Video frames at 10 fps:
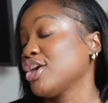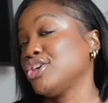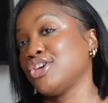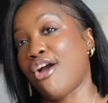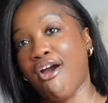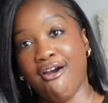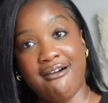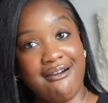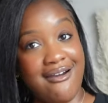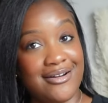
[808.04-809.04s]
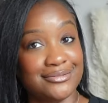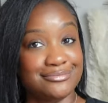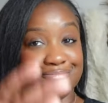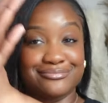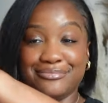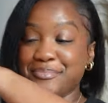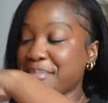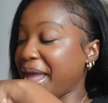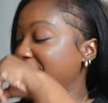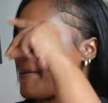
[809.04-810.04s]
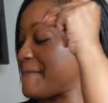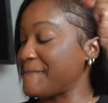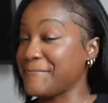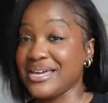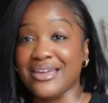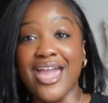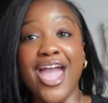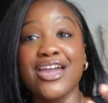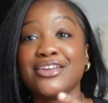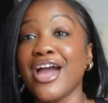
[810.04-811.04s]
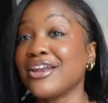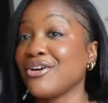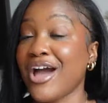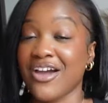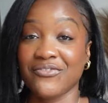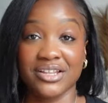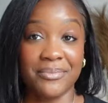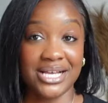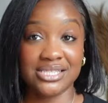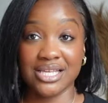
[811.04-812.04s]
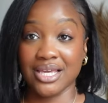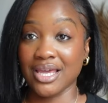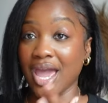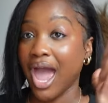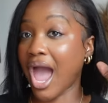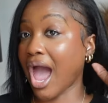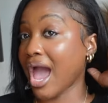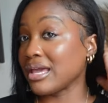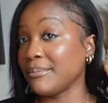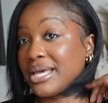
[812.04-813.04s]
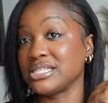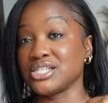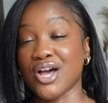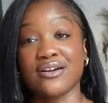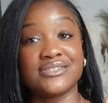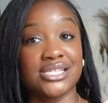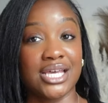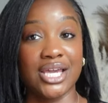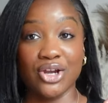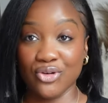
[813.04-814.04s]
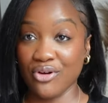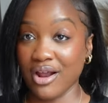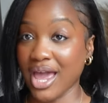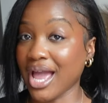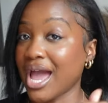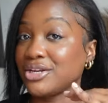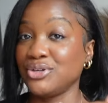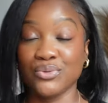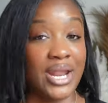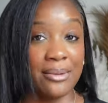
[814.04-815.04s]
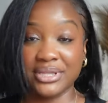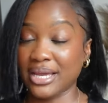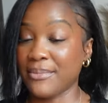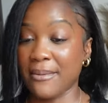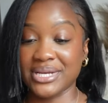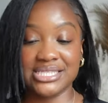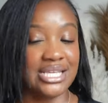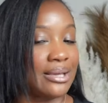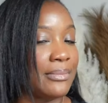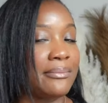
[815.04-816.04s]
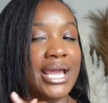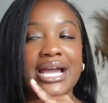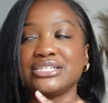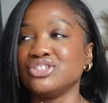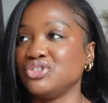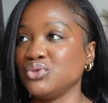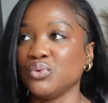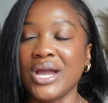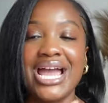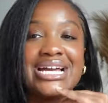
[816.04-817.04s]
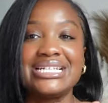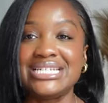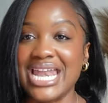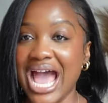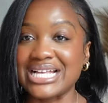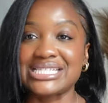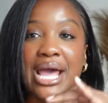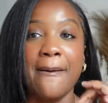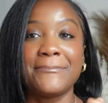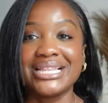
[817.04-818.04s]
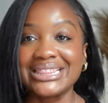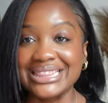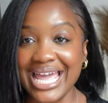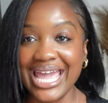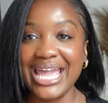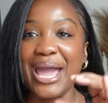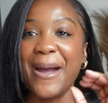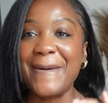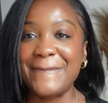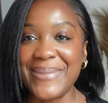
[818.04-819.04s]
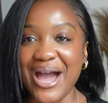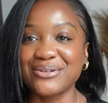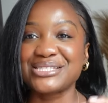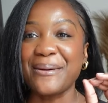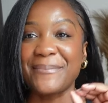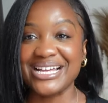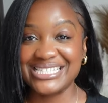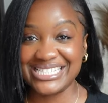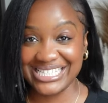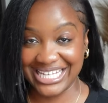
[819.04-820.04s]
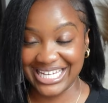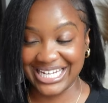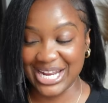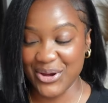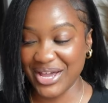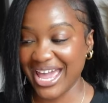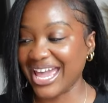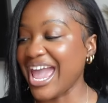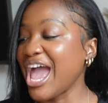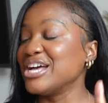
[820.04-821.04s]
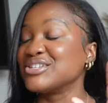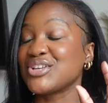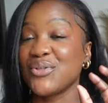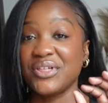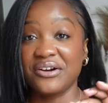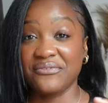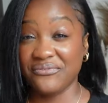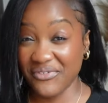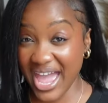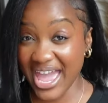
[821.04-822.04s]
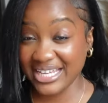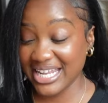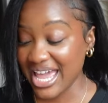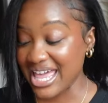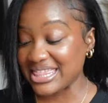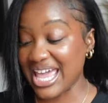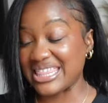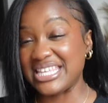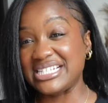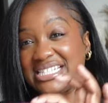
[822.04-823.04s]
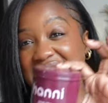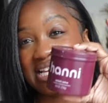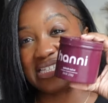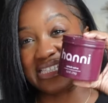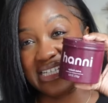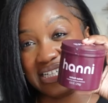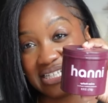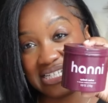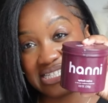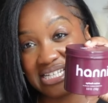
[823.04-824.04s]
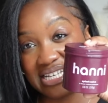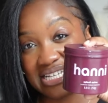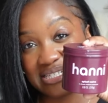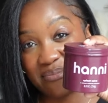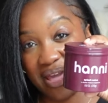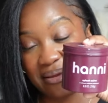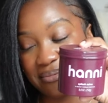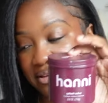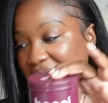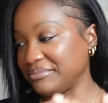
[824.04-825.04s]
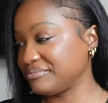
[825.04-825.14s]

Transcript: Yo, baby, y'all know how I feel about skin. I am a soft skin girl. Like, I do not play about my skin, baby. I do not play about my skin, okay? So the fact that this is as good as it is, baby,